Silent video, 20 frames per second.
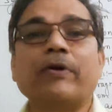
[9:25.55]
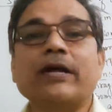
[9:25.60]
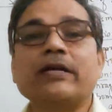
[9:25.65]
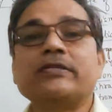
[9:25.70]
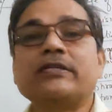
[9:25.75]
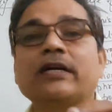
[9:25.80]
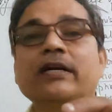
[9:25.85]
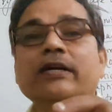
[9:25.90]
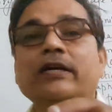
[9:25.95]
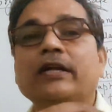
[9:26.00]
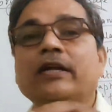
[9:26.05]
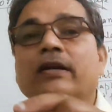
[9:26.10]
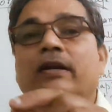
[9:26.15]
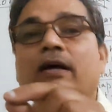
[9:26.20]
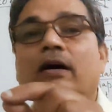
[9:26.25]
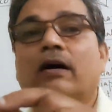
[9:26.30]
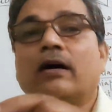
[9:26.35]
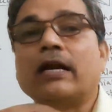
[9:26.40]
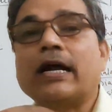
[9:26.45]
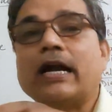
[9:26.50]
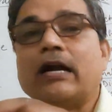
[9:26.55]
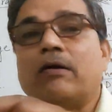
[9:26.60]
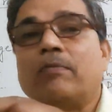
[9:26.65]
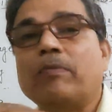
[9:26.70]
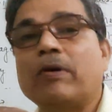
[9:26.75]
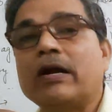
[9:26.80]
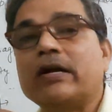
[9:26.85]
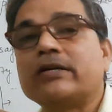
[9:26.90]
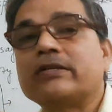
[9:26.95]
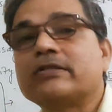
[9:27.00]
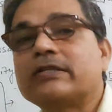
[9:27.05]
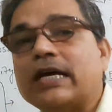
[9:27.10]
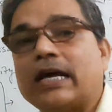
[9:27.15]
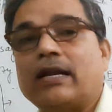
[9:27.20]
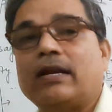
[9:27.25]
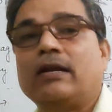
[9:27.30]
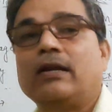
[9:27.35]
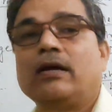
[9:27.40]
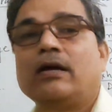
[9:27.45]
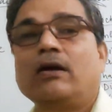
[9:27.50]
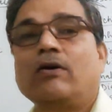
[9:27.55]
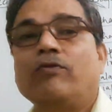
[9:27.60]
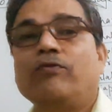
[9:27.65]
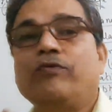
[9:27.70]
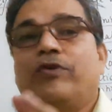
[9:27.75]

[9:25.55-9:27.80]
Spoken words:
present in red blood cell.